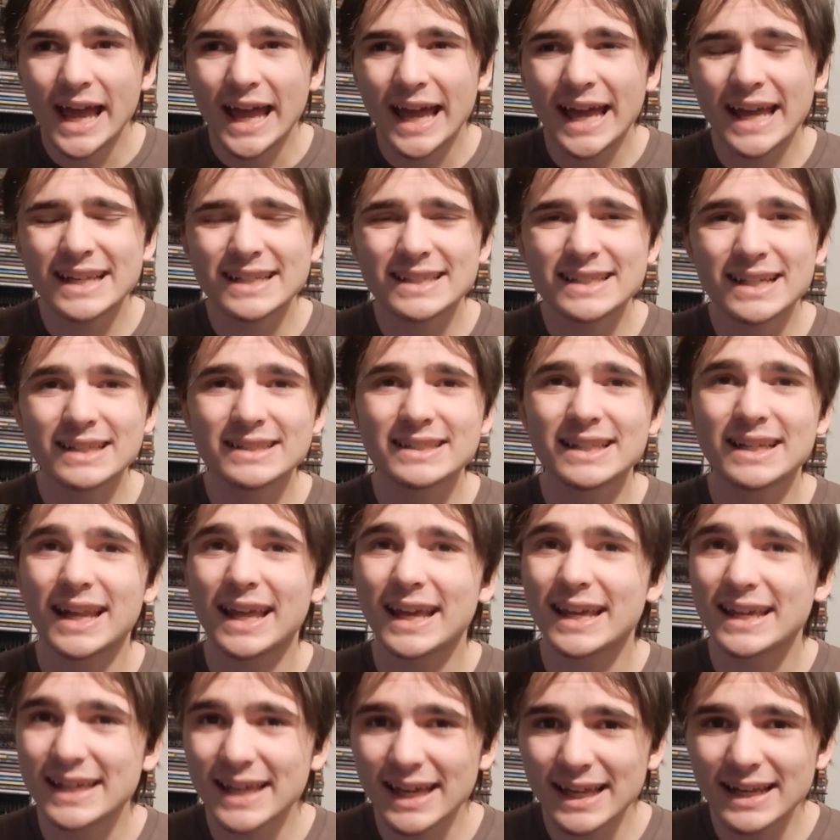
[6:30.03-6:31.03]
it doesn't
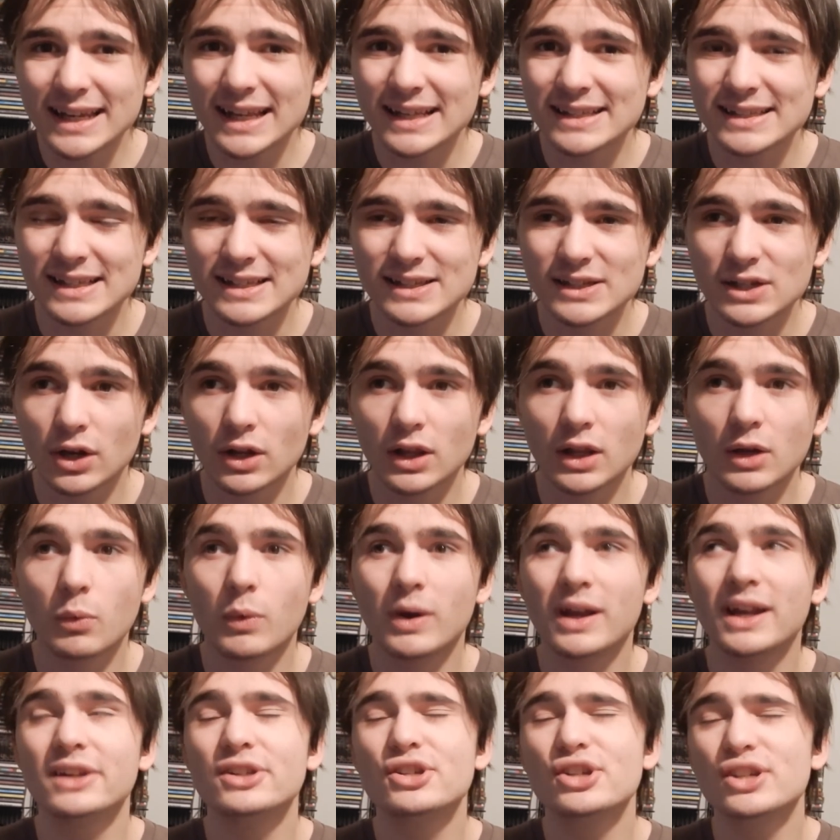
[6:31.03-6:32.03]
hit necessarily
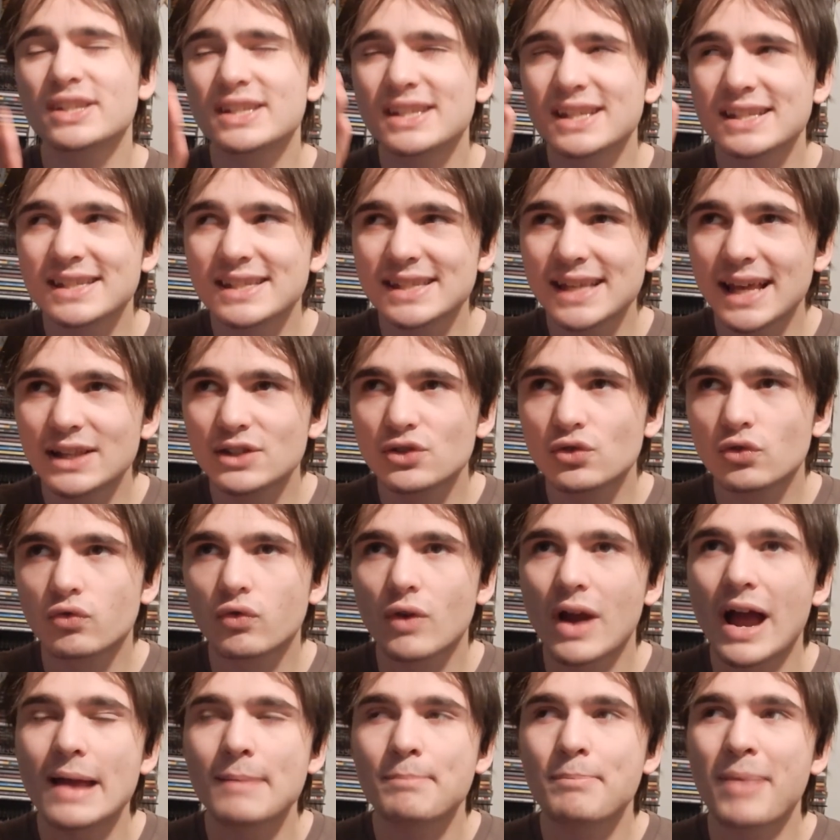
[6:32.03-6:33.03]
when it just descends
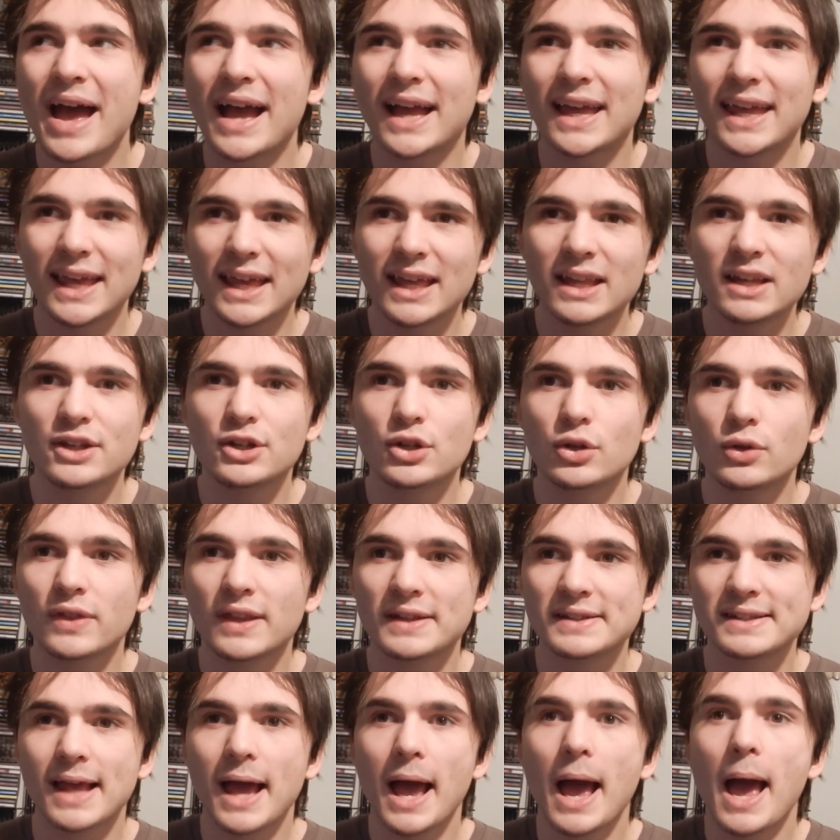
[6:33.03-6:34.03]
right back into
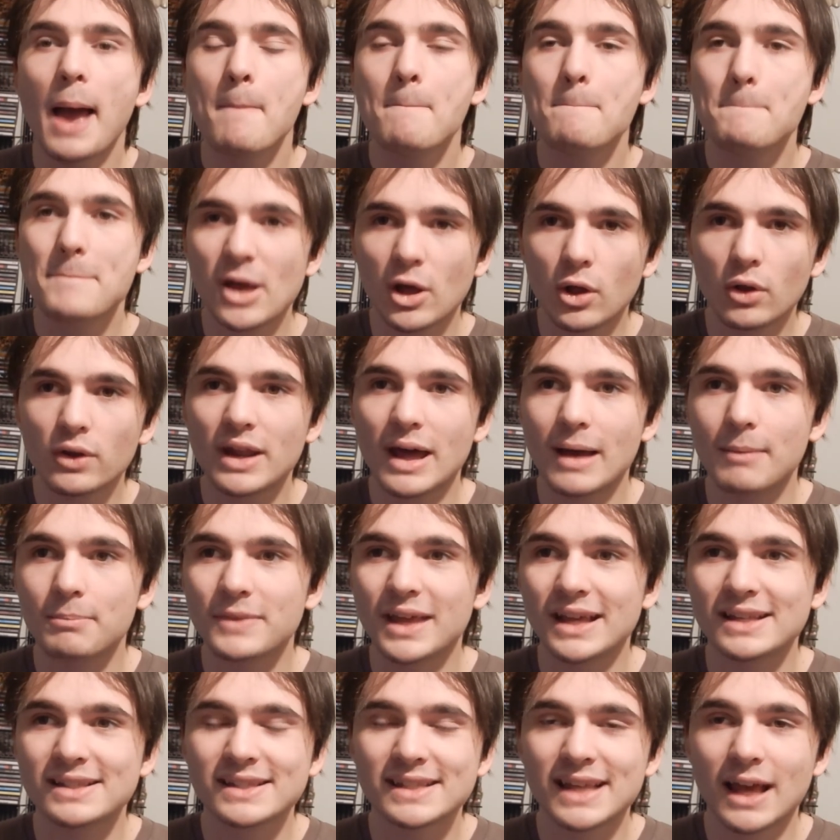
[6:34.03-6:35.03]
this buildup
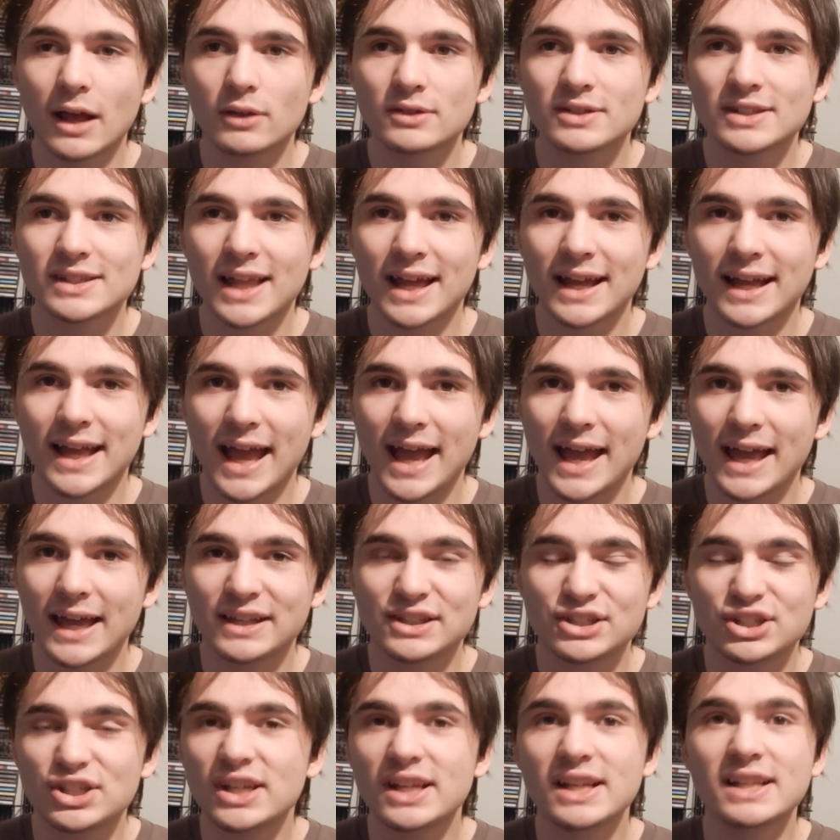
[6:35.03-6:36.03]
that sounds like a
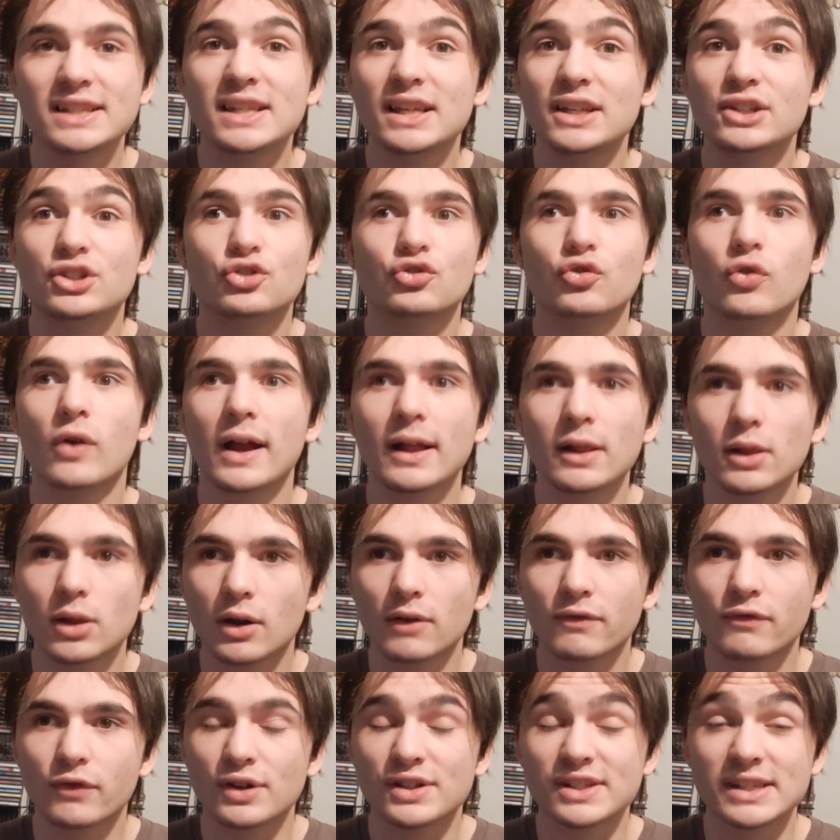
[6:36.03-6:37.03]
cheesy
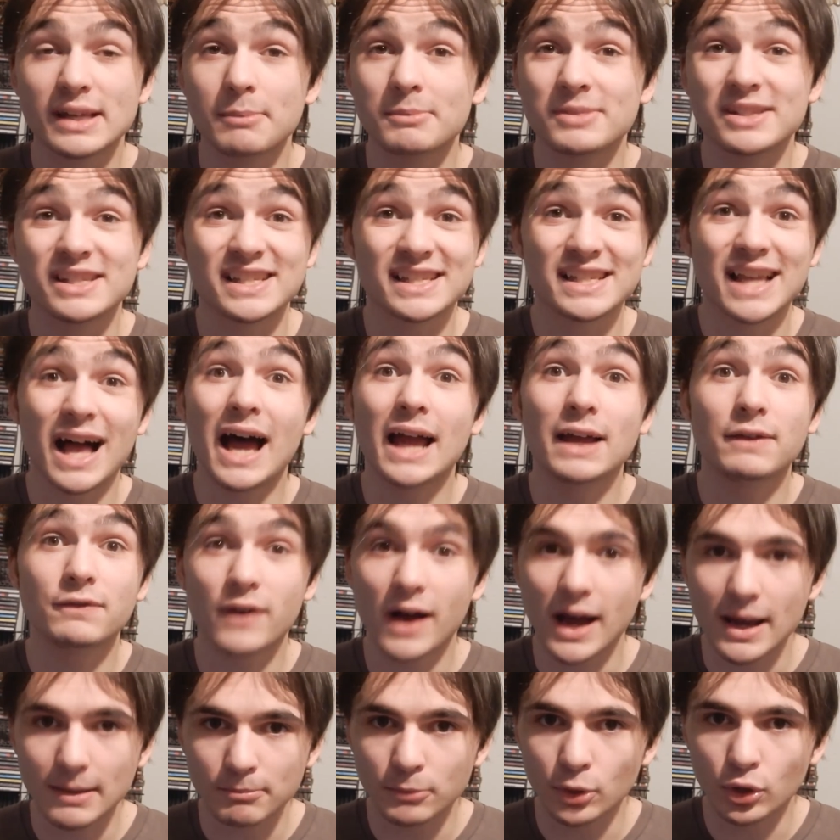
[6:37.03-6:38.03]
trailer for some
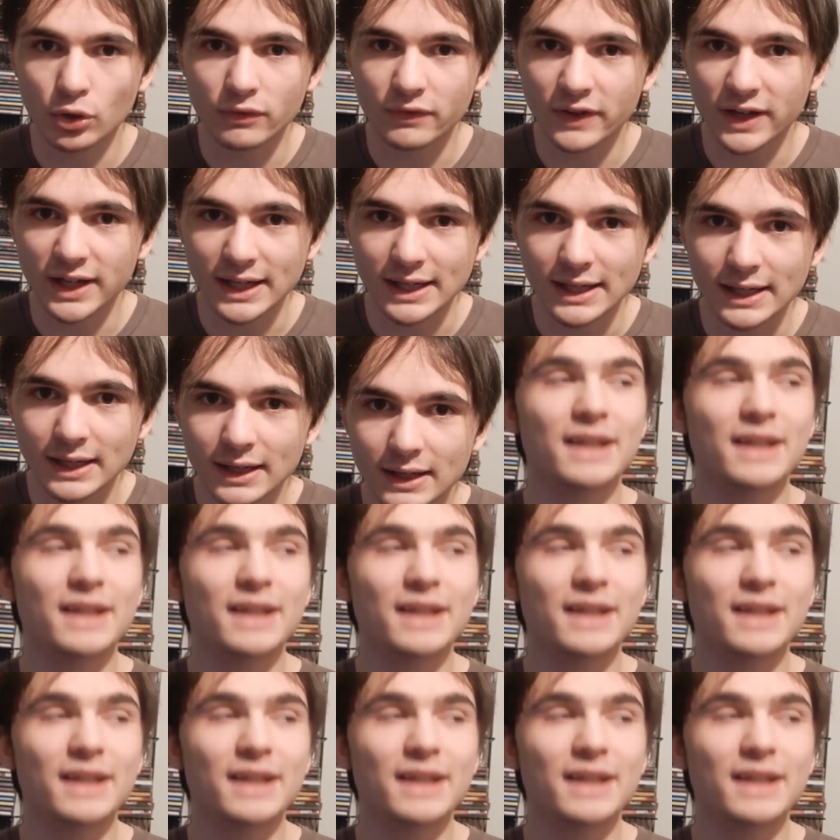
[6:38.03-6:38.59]
sci-fi movie.